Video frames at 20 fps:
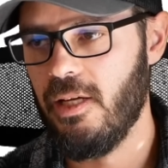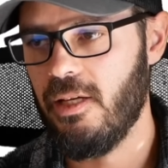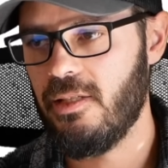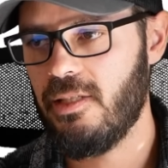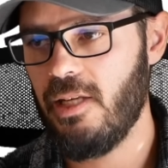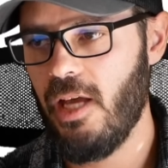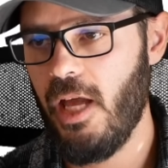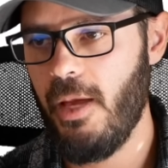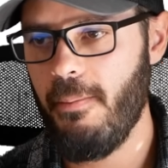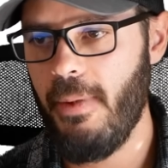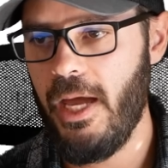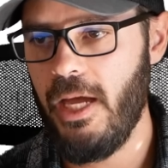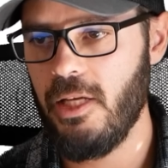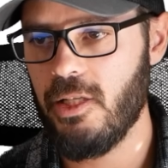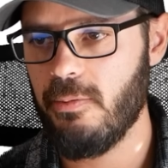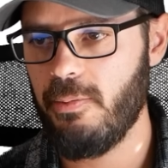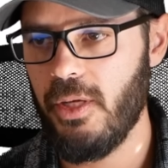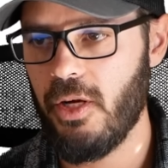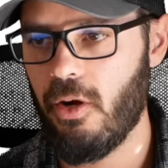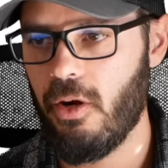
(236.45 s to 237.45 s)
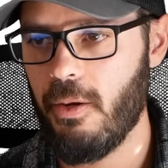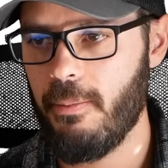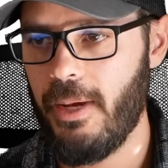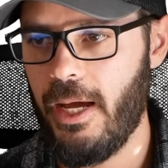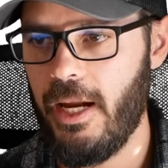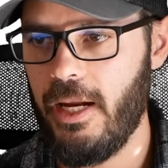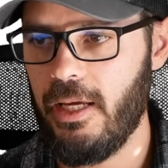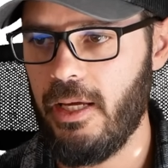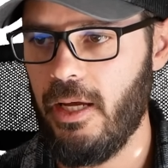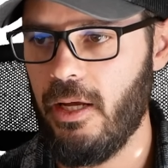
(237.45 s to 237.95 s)
Same 8-speed
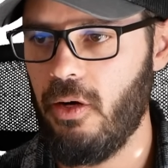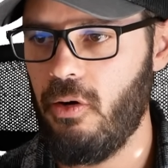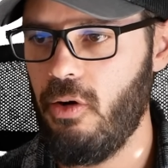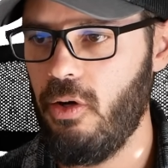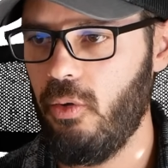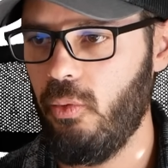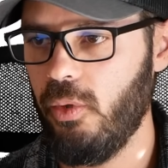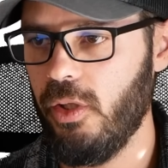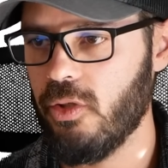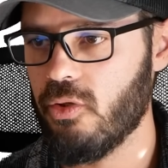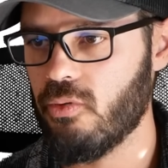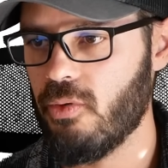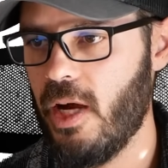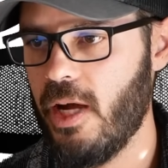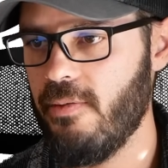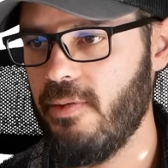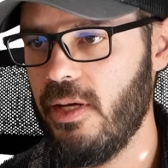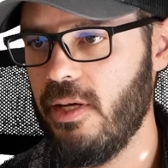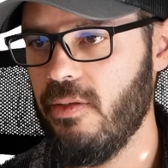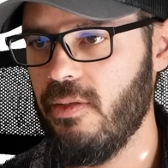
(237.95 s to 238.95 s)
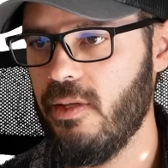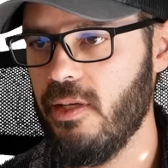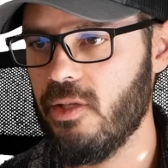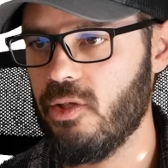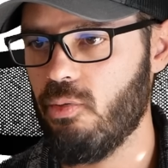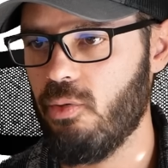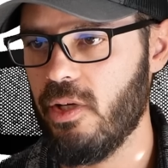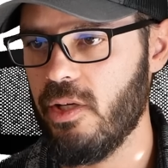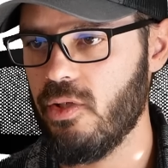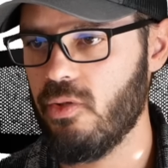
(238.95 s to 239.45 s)
automatic and all-wheel drive in
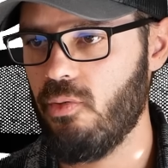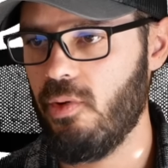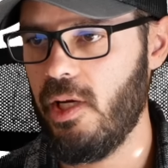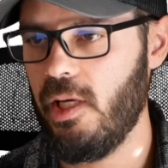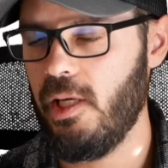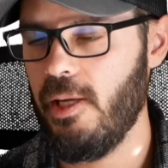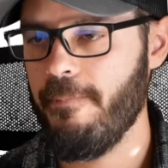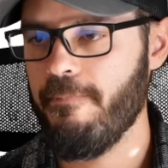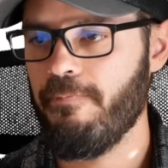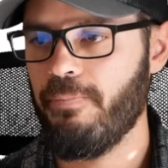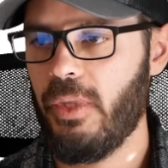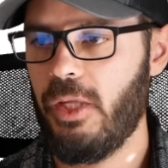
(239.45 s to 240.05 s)
this one as well.